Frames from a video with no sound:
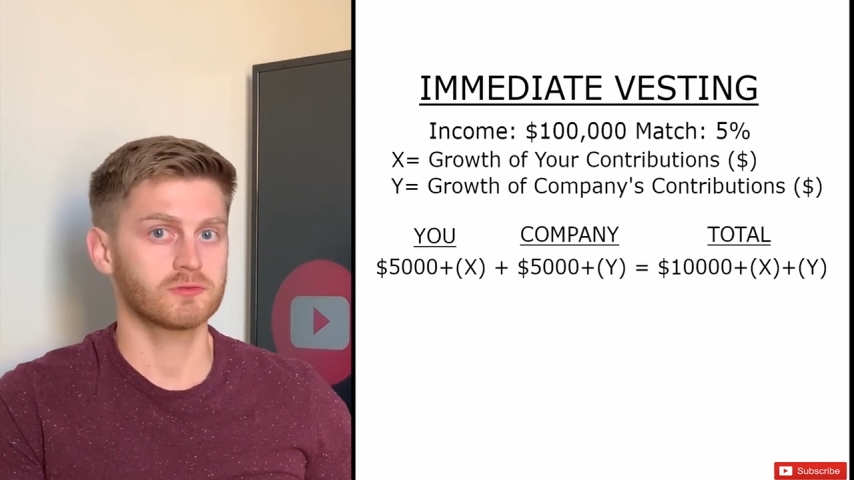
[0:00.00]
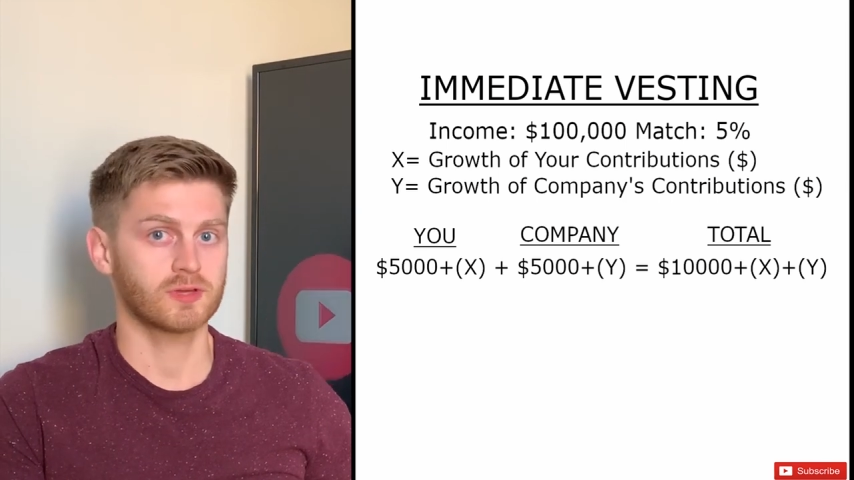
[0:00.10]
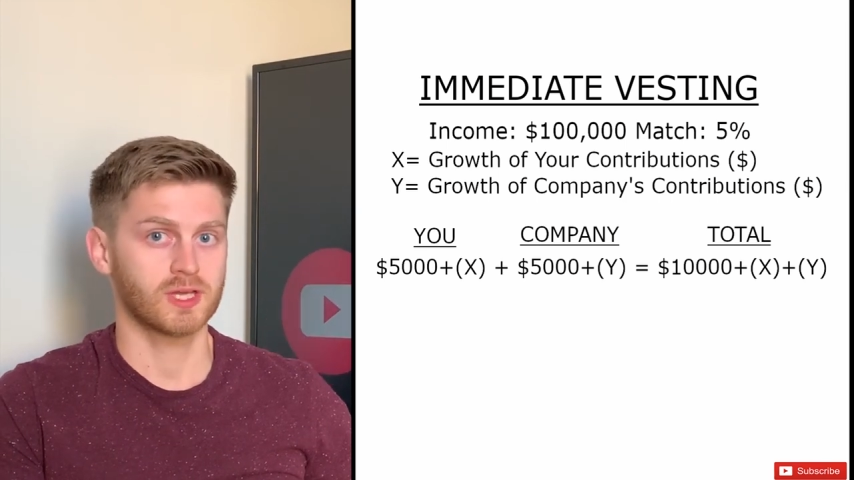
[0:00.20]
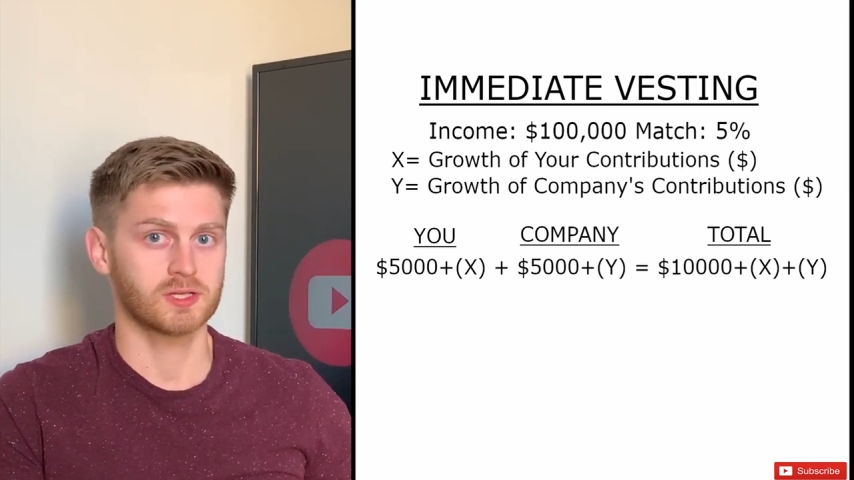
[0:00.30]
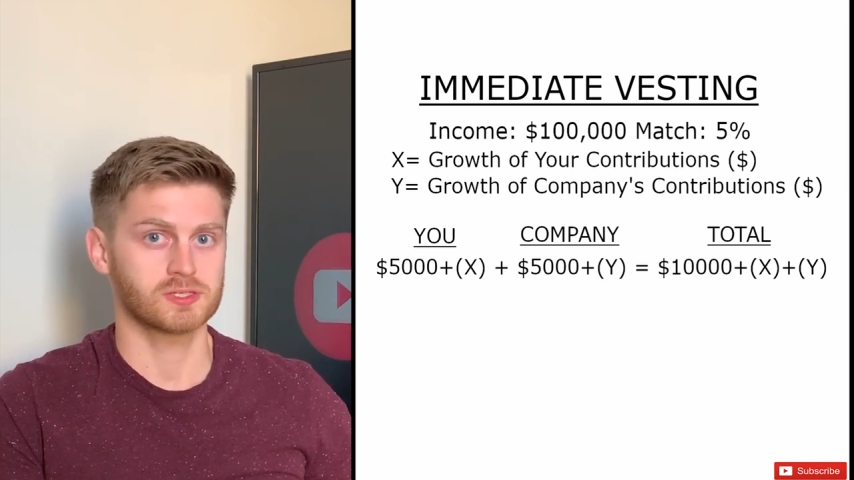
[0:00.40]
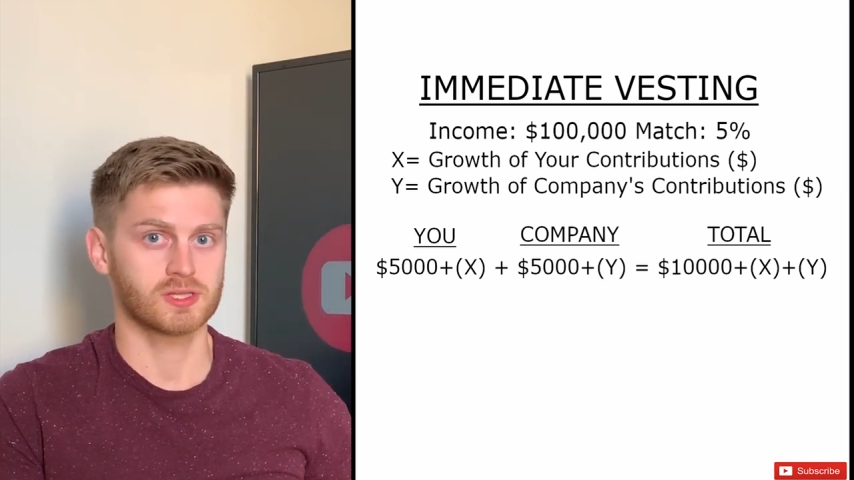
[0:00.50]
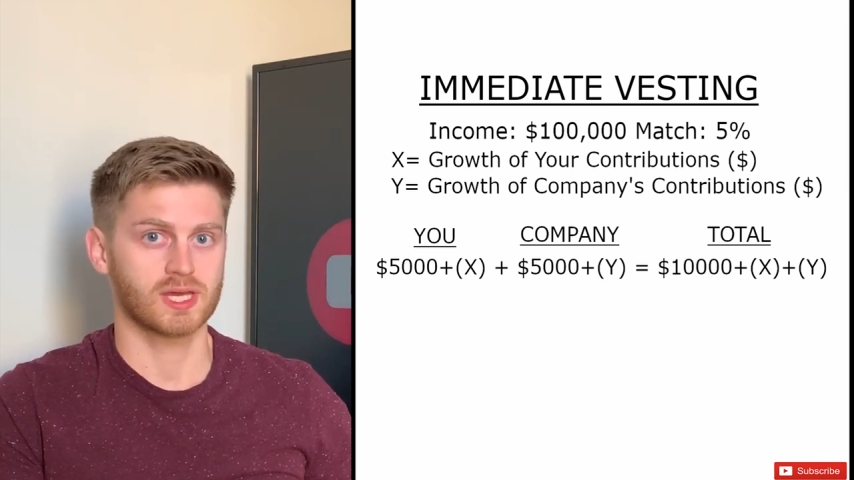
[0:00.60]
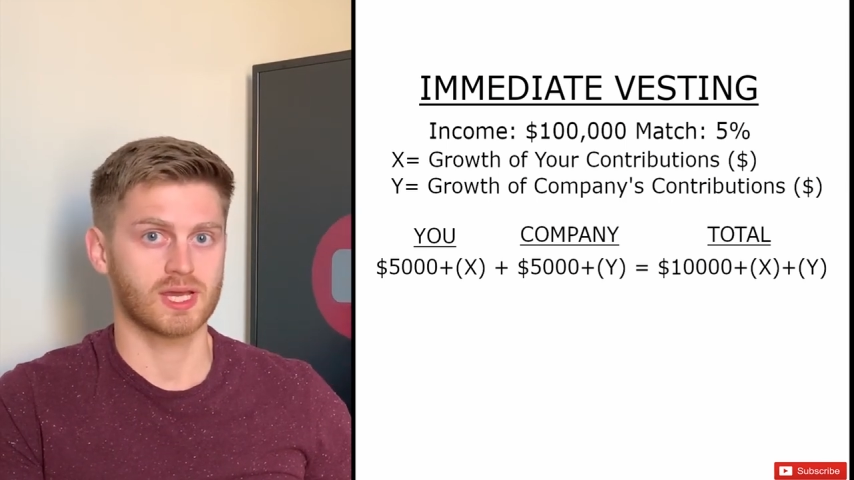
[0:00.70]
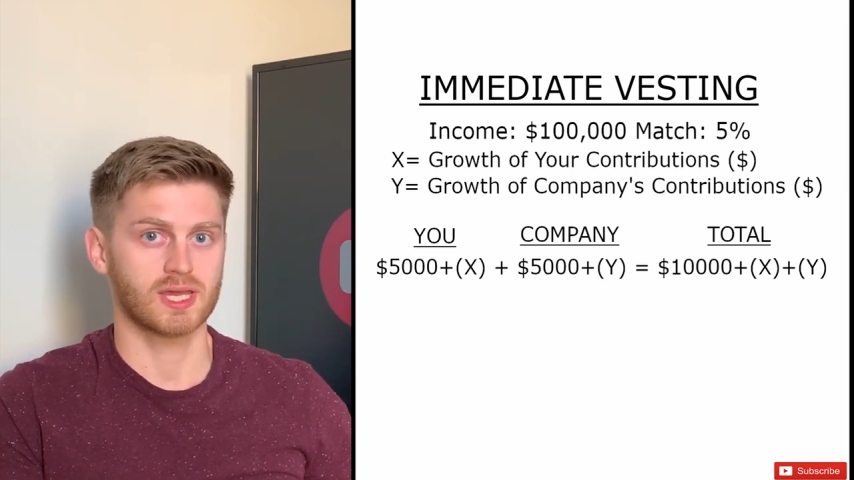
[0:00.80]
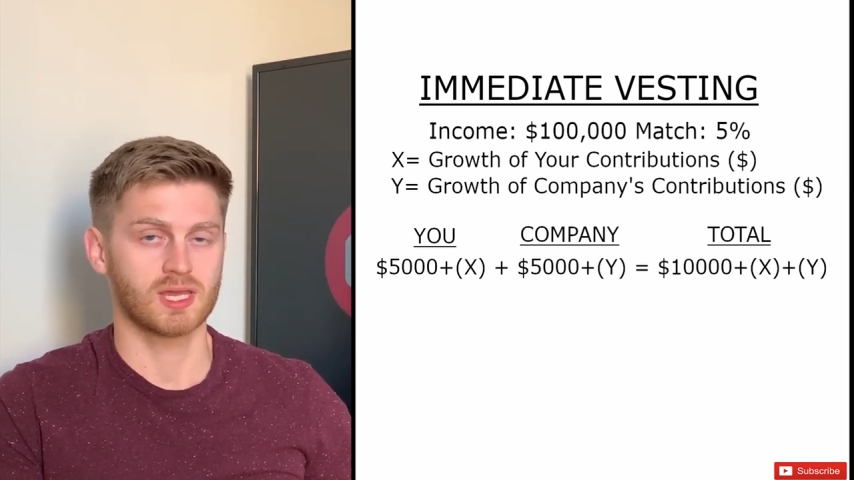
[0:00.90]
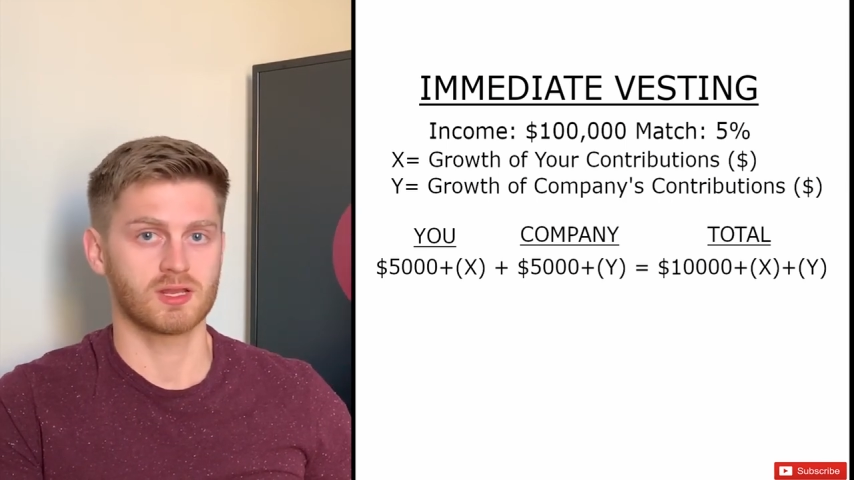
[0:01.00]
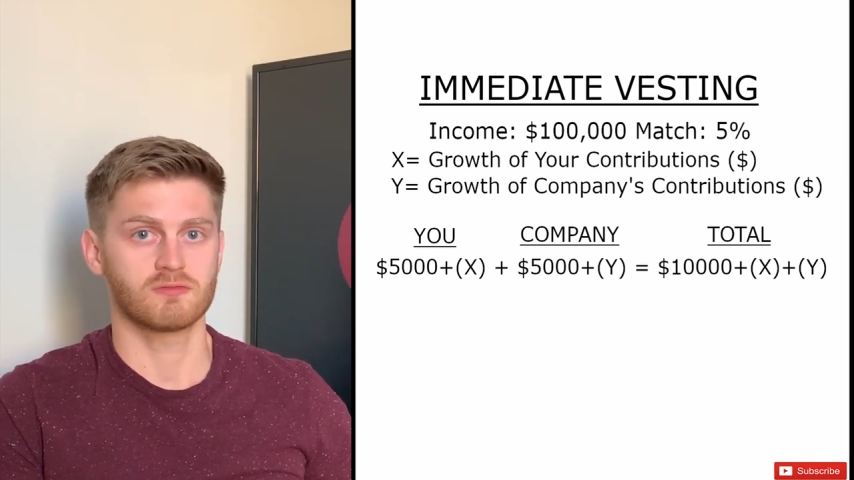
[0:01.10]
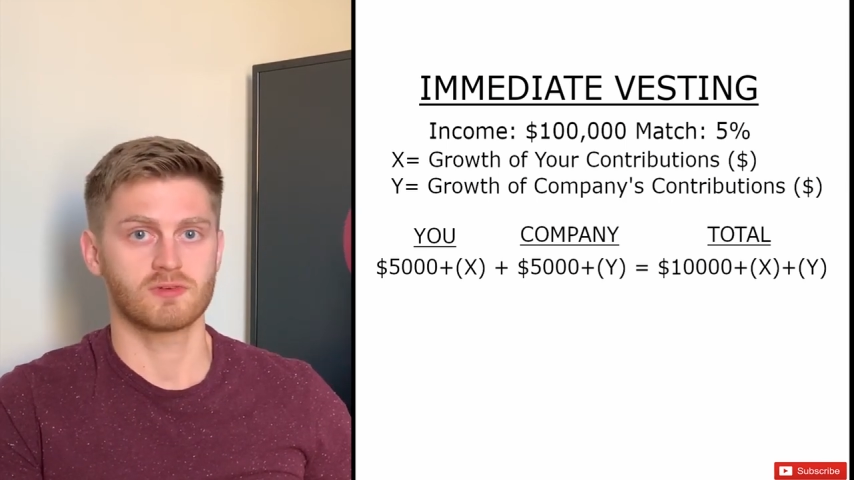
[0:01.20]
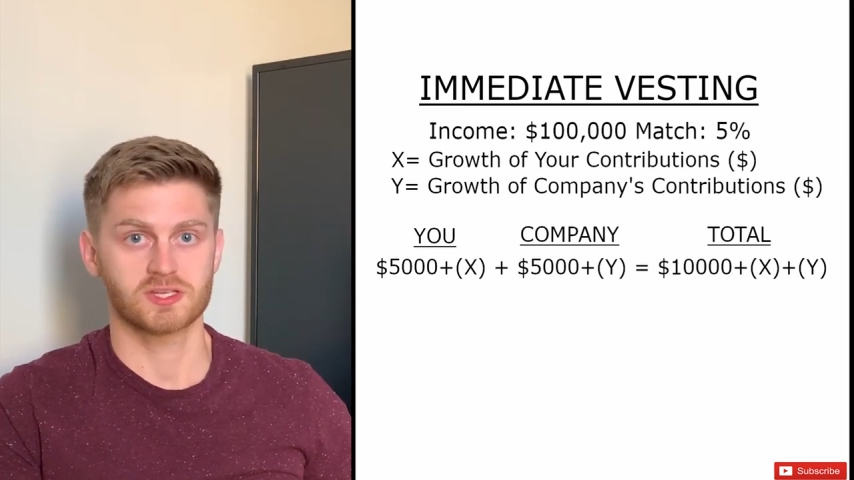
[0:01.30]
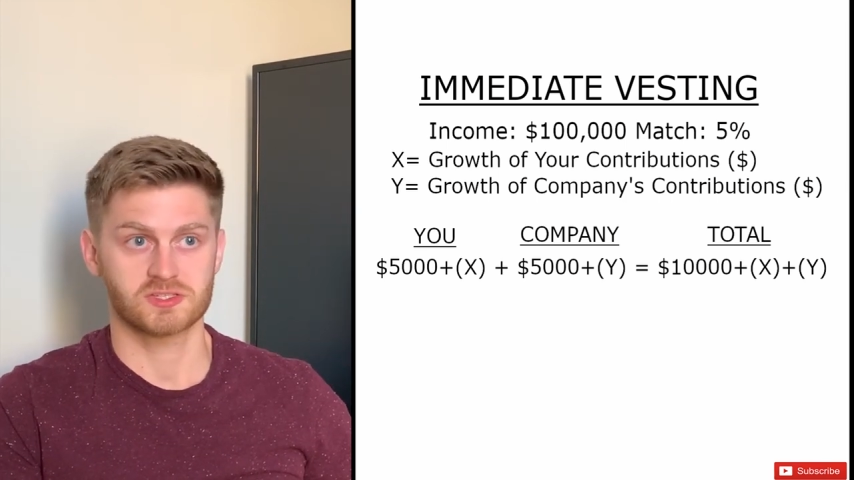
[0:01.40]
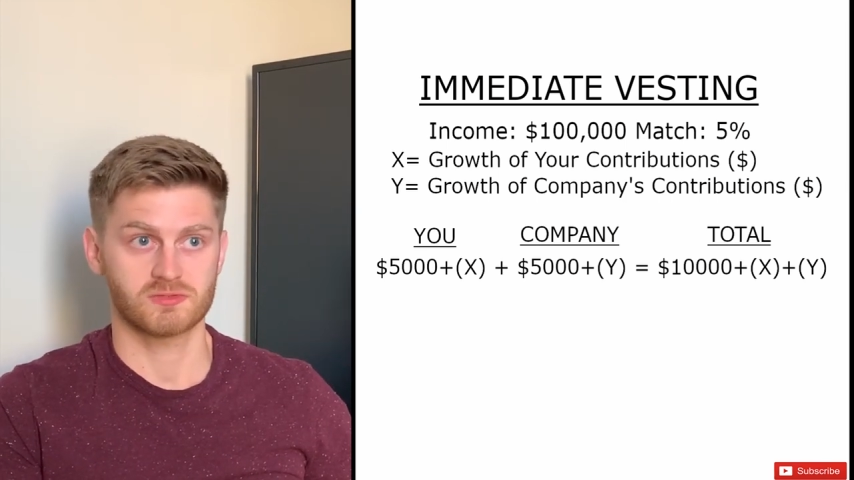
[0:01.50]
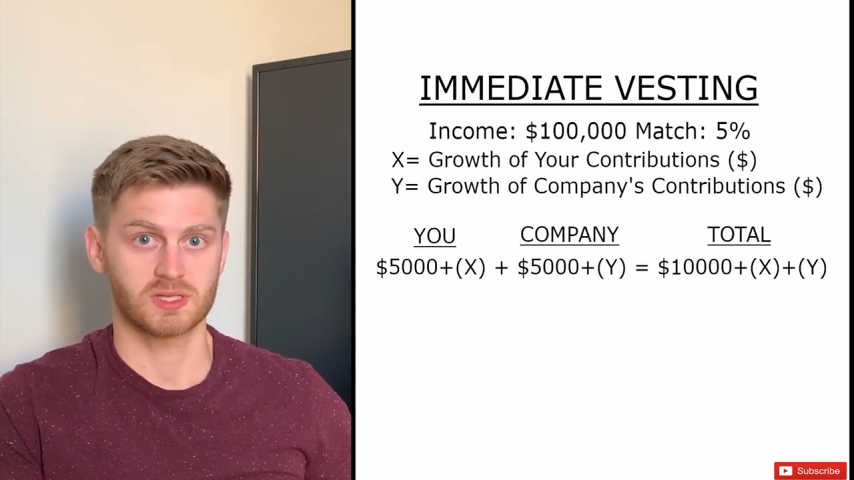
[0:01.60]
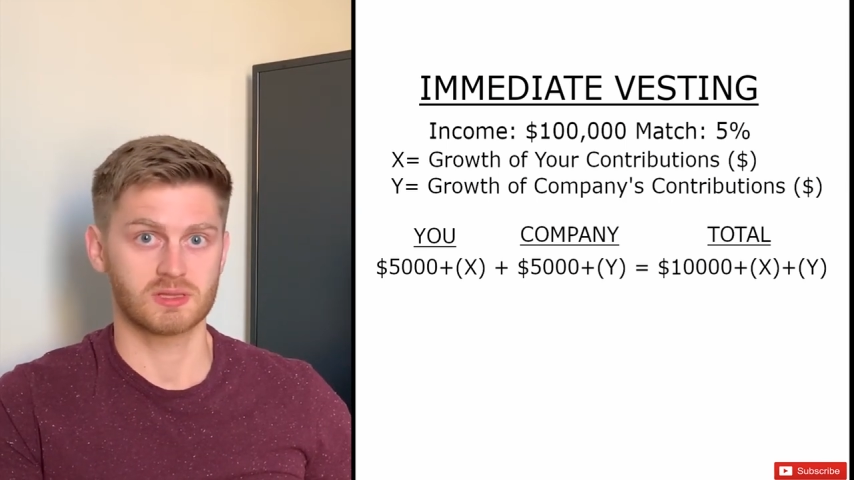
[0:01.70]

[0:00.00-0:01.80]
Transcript: advantage of that and invest